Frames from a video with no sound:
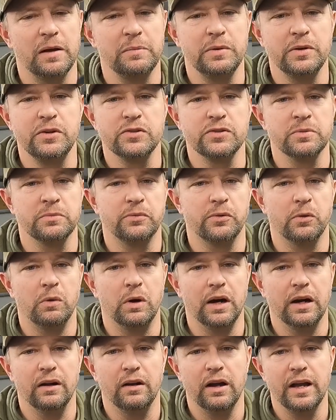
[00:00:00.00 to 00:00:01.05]
been using them for a
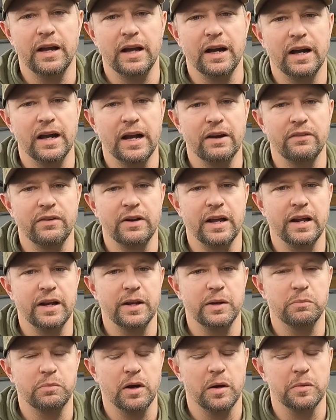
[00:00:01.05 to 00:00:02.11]
while. I haven't had
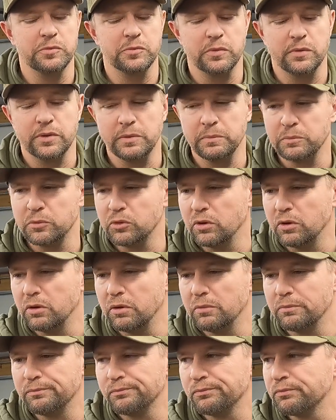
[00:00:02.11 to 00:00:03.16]
any problems with them,
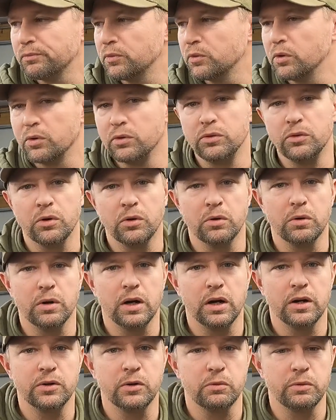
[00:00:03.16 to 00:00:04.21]
so
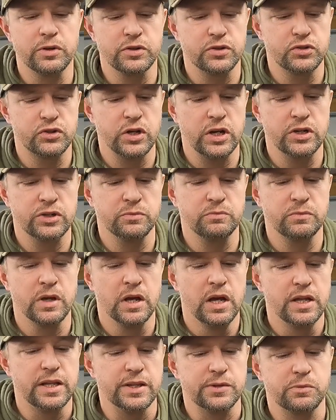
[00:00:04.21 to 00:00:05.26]
no reason to change them.
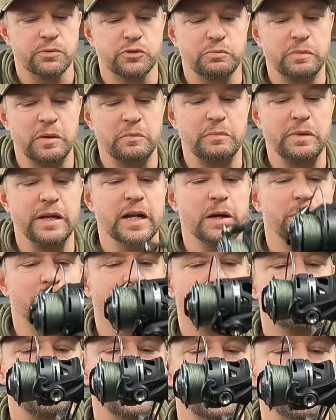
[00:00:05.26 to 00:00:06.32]
This one's been beat up a
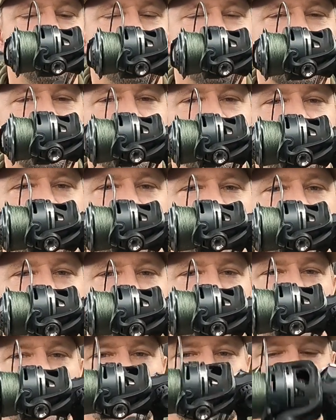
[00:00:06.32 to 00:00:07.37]
little bit.
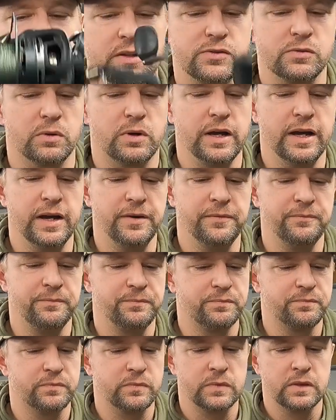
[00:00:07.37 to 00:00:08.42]
It's okay.
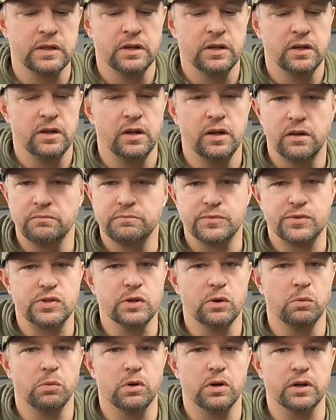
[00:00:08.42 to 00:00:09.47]

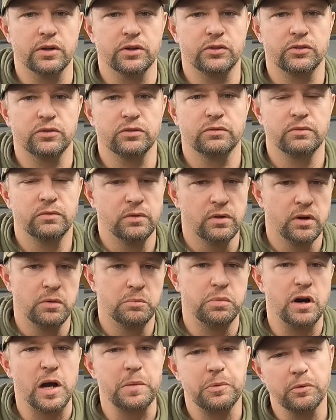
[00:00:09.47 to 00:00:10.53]
Still works.
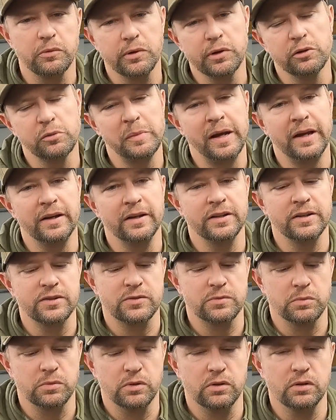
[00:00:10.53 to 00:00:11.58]
Proper reel
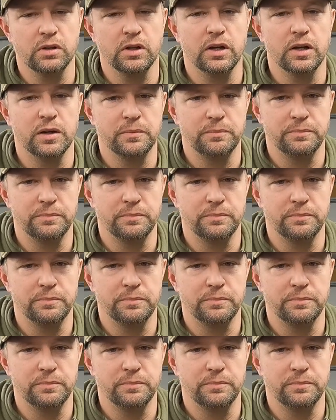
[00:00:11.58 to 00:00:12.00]
maintenance will